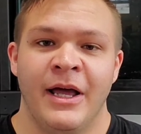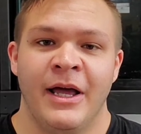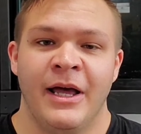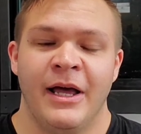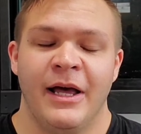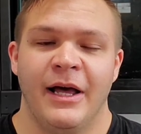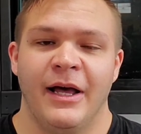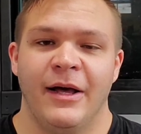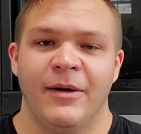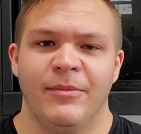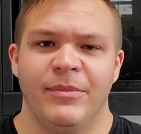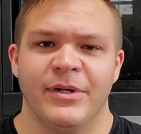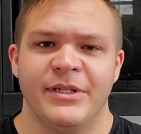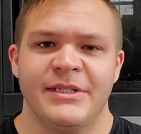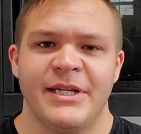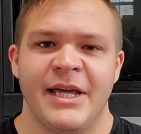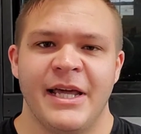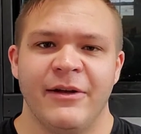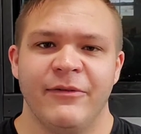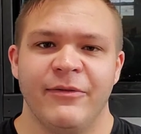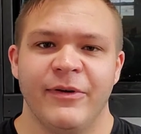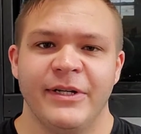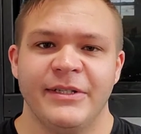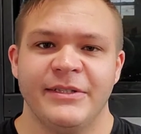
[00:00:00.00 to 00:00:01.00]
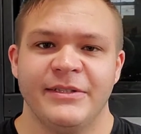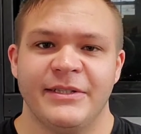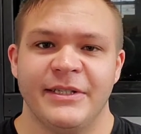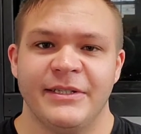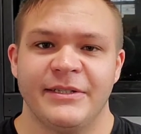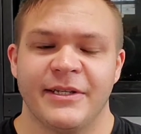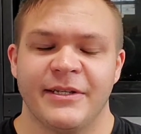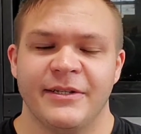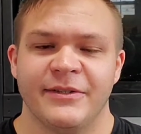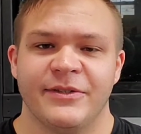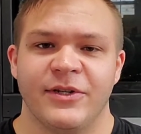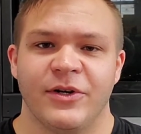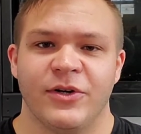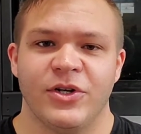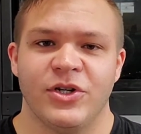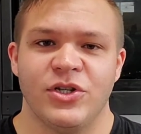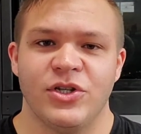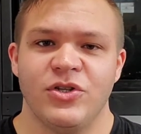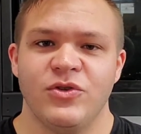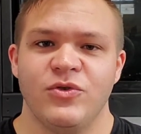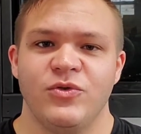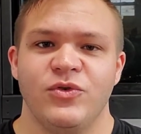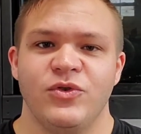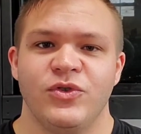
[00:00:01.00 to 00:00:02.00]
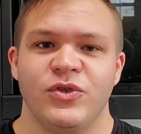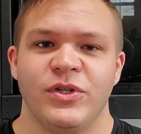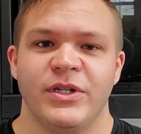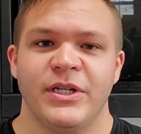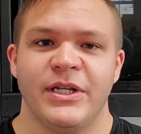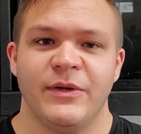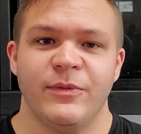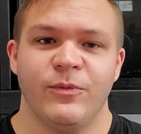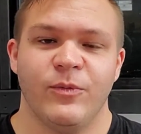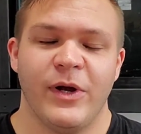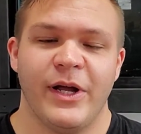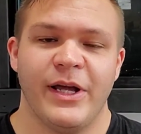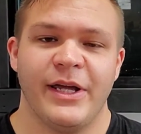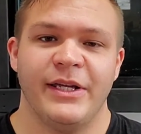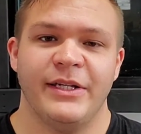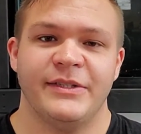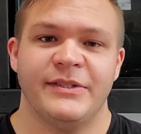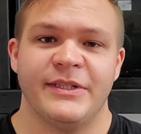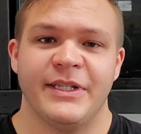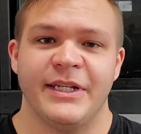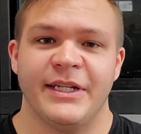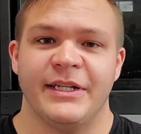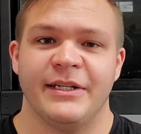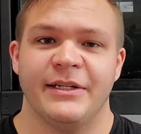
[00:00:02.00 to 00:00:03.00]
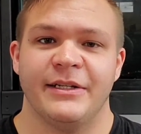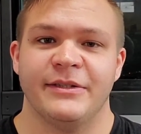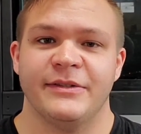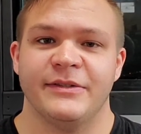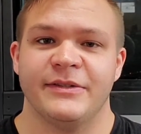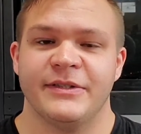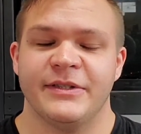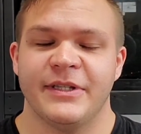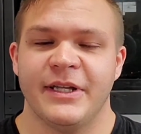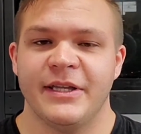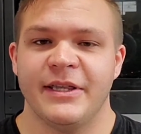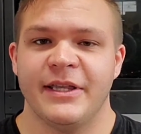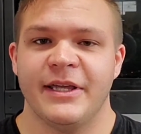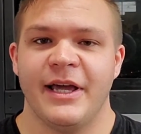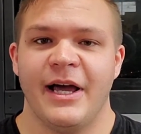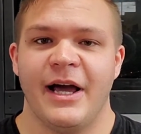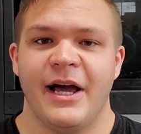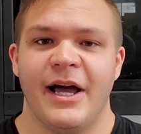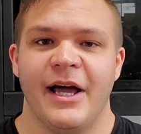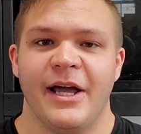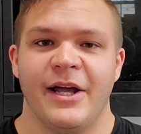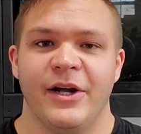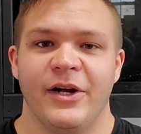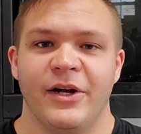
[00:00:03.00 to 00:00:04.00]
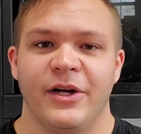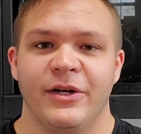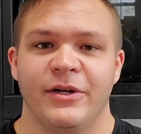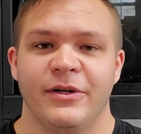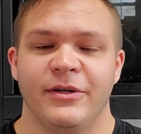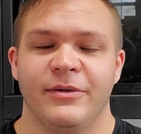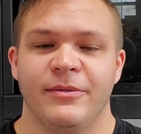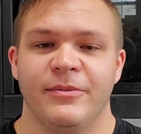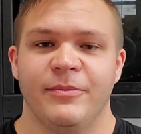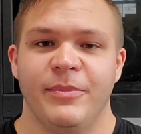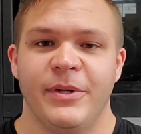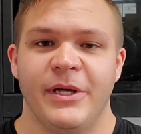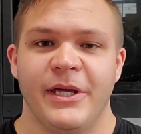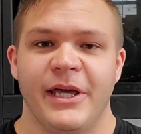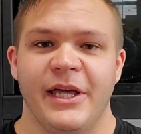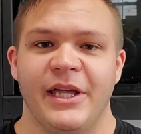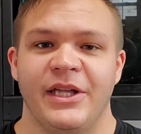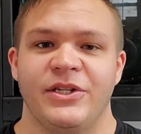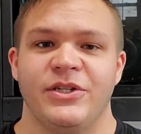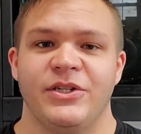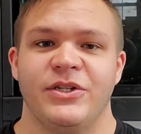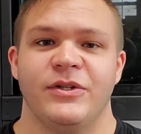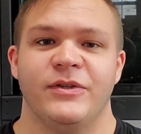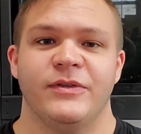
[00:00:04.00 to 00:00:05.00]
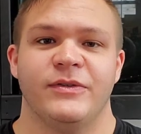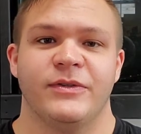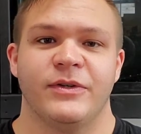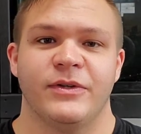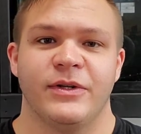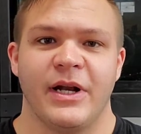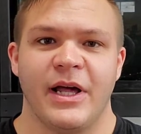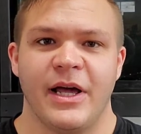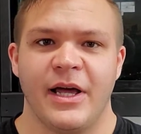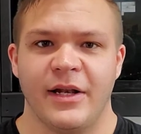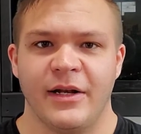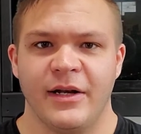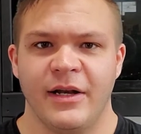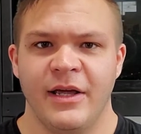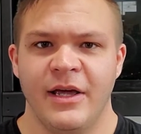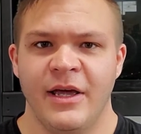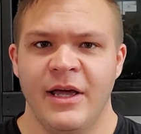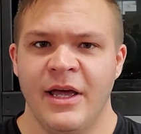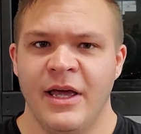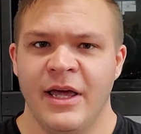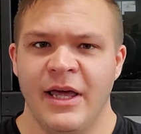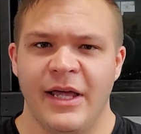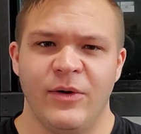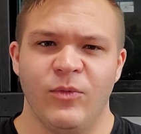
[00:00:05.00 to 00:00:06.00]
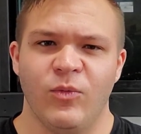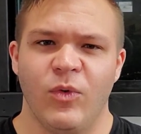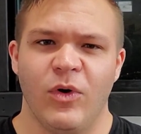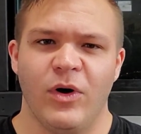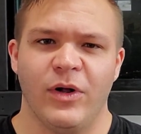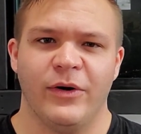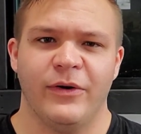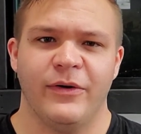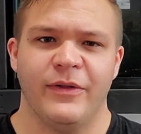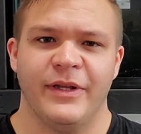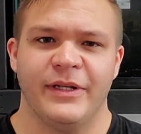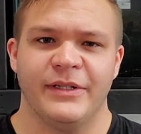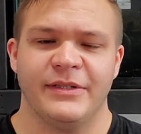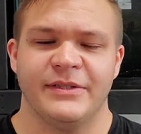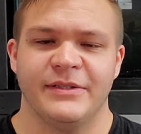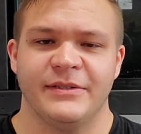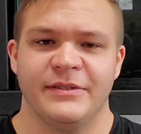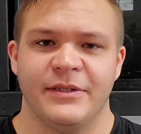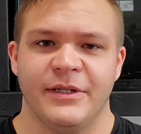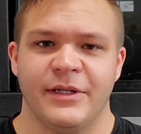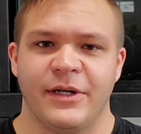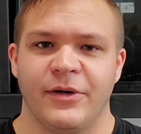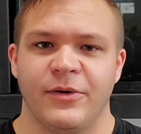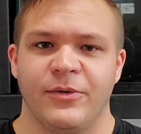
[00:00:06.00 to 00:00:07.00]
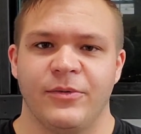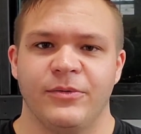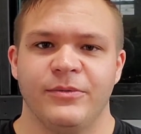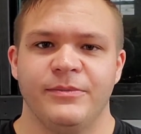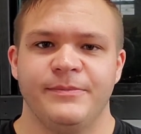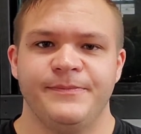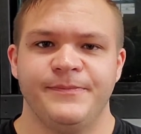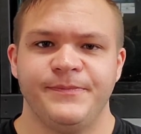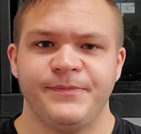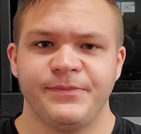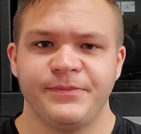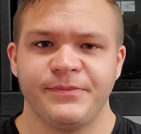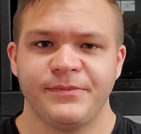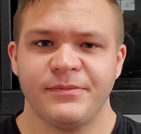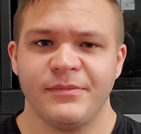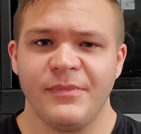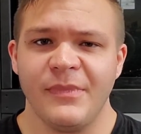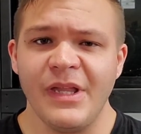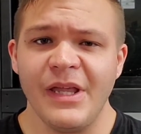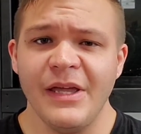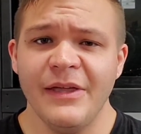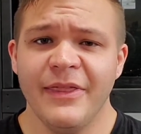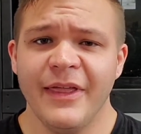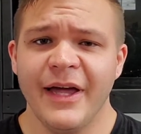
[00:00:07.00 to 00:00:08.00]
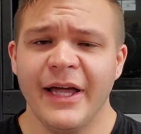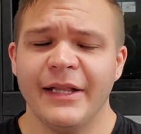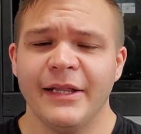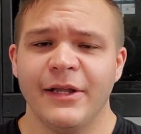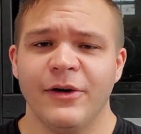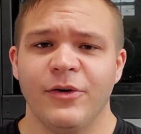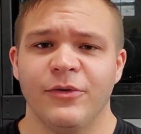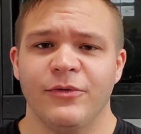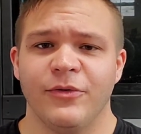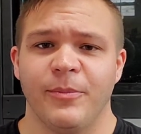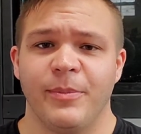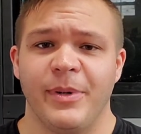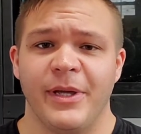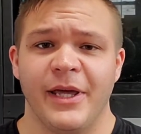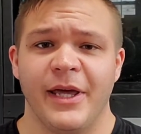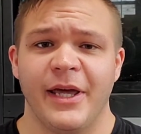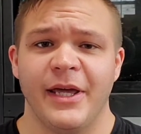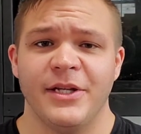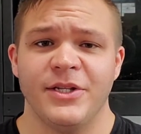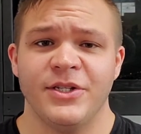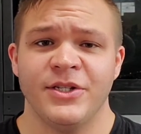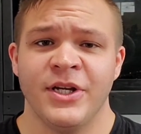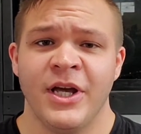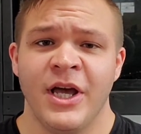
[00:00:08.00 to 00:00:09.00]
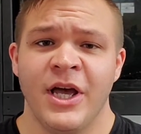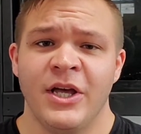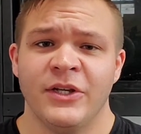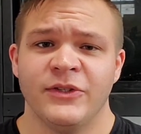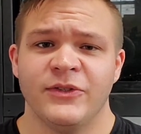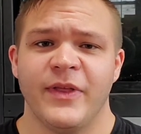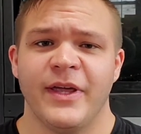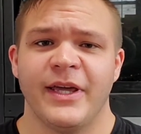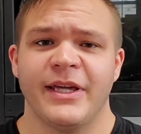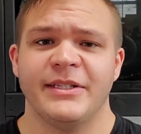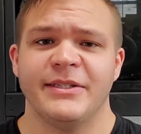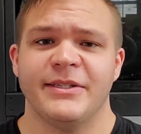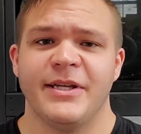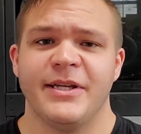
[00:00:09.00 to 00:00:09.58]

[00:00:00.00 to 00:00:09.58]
But tank raised discus are usually raised in slightly higher pHs. They're not in water that's, you know, that low of a pH, so they can